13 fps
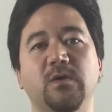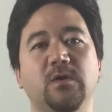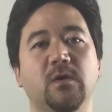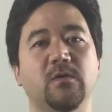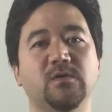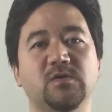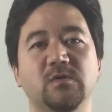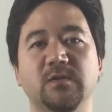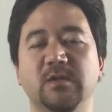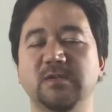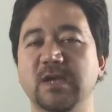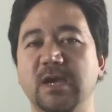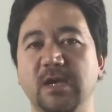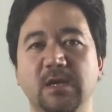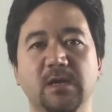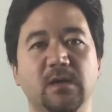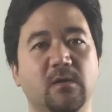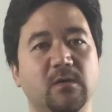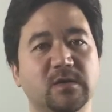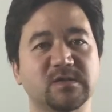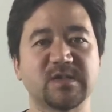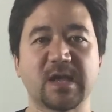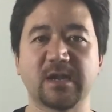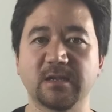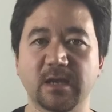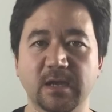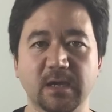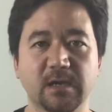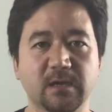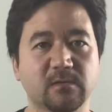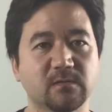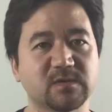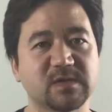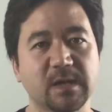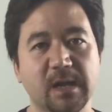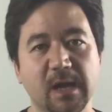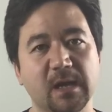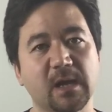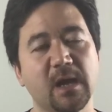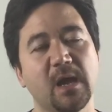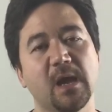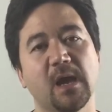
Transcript: during the day on a Saturday or Sunday?